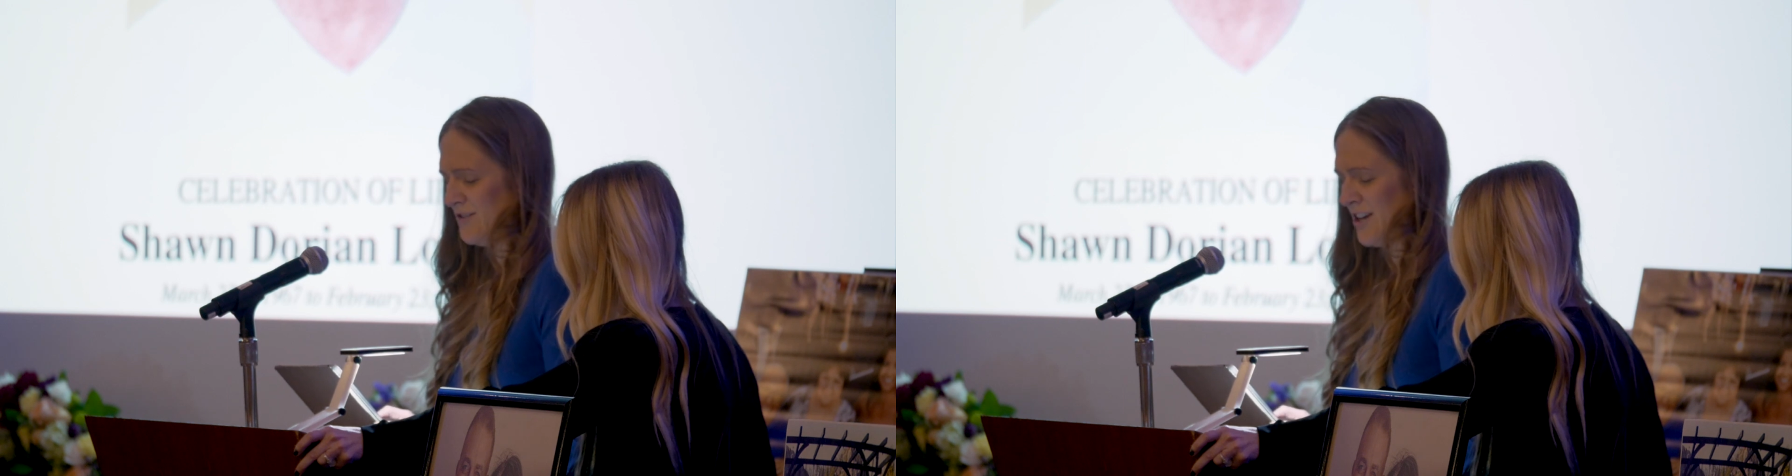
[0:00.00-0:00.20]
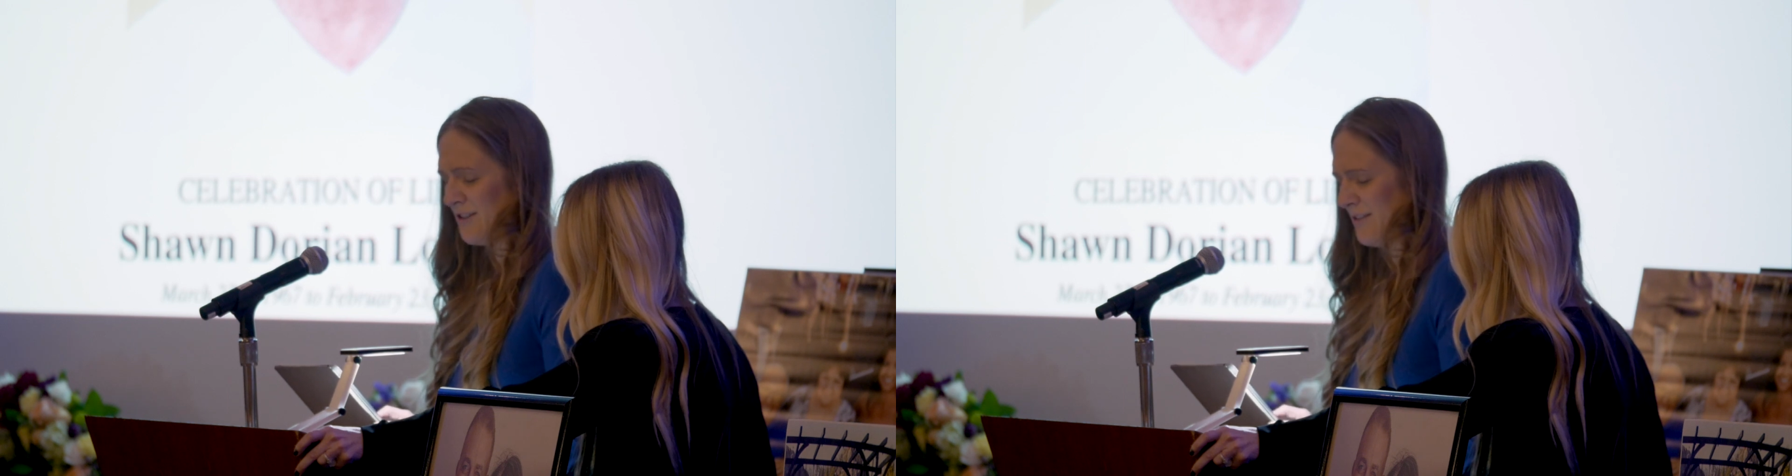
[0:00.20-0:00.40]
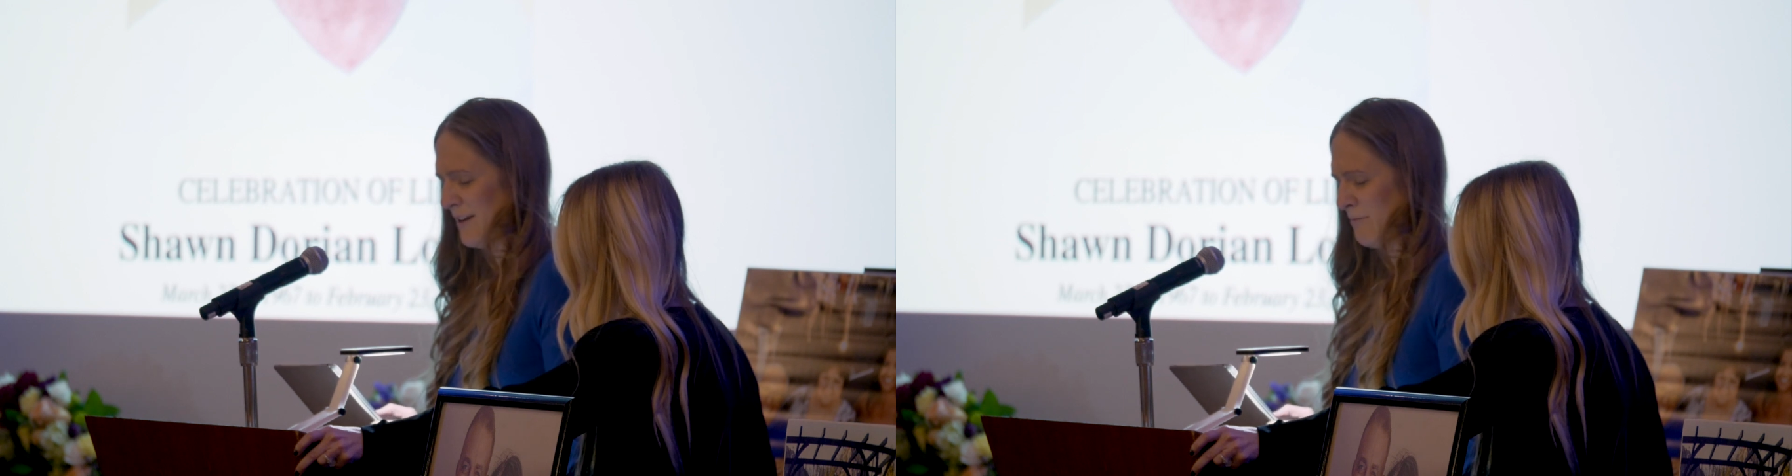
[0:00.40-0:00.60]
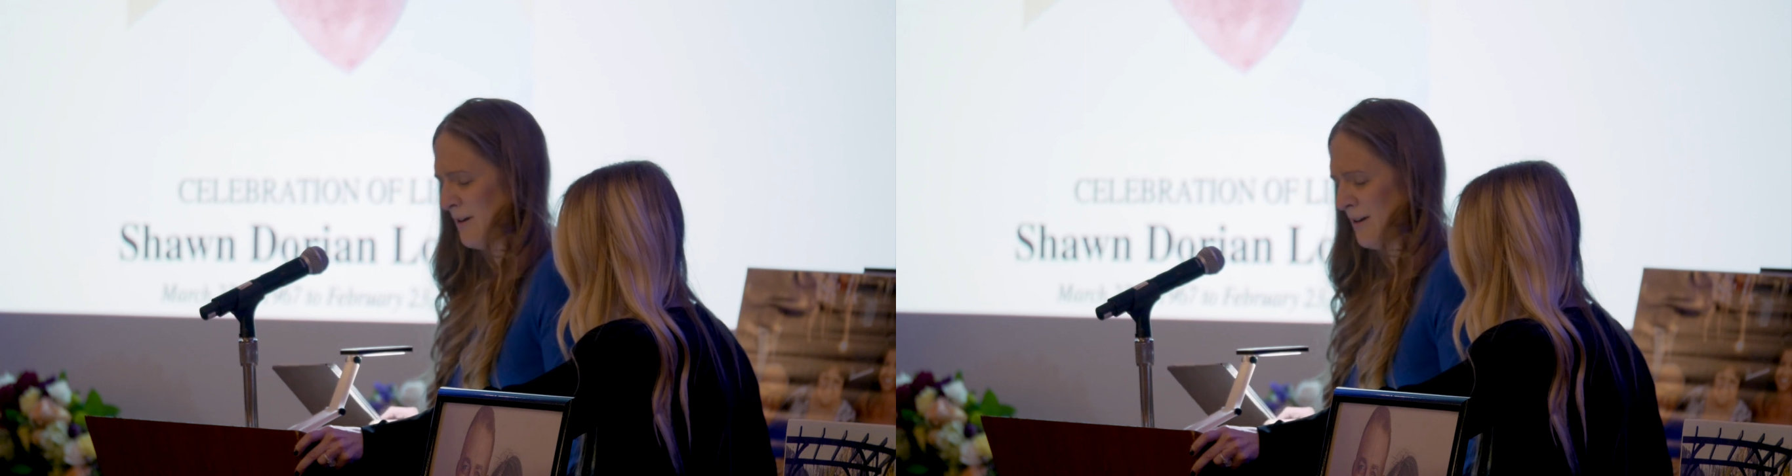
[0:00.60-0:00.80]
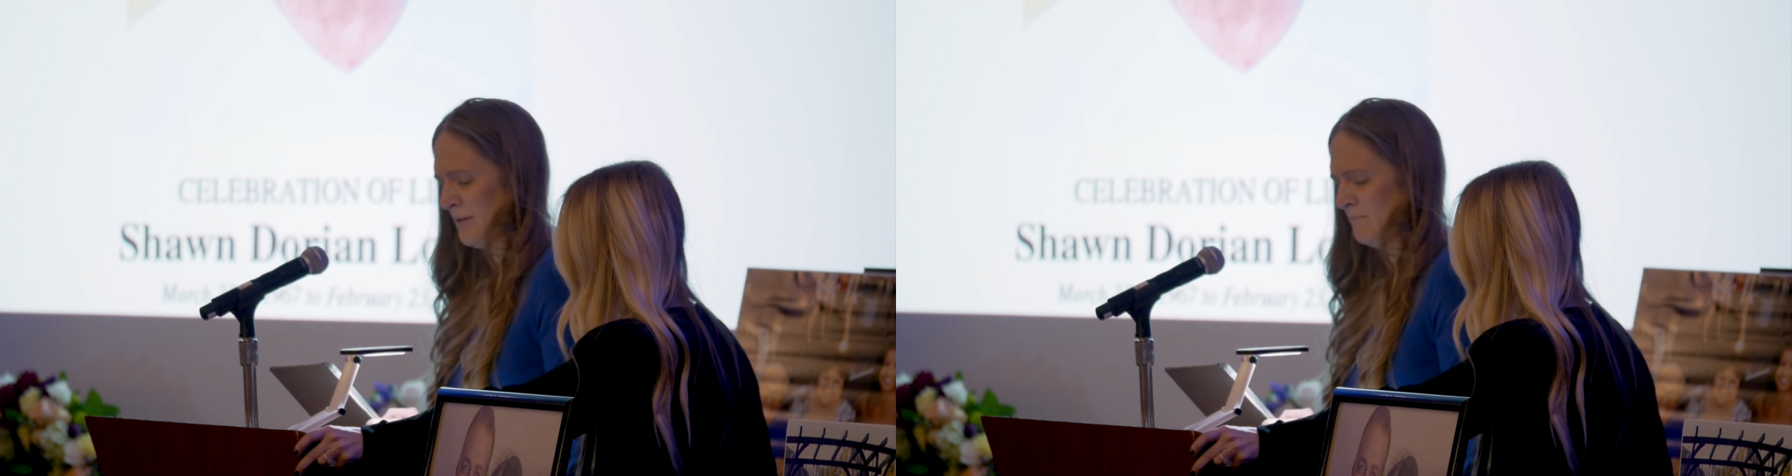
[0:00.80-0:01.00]
gender they
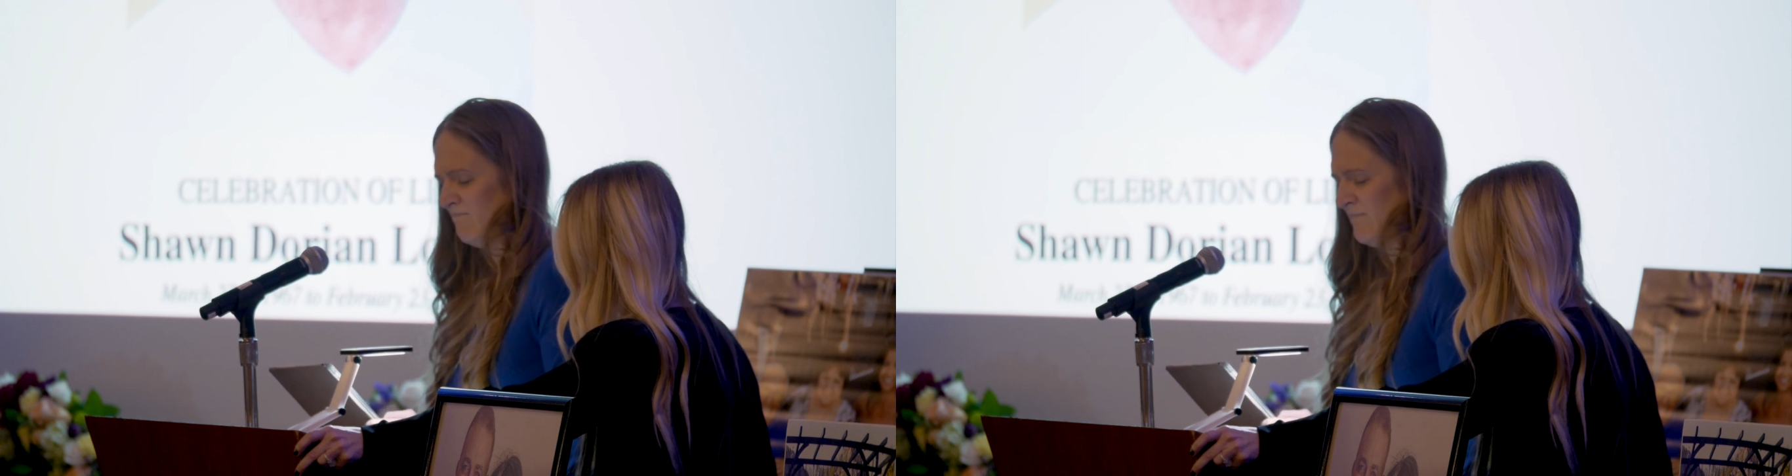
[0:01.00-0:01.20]
were,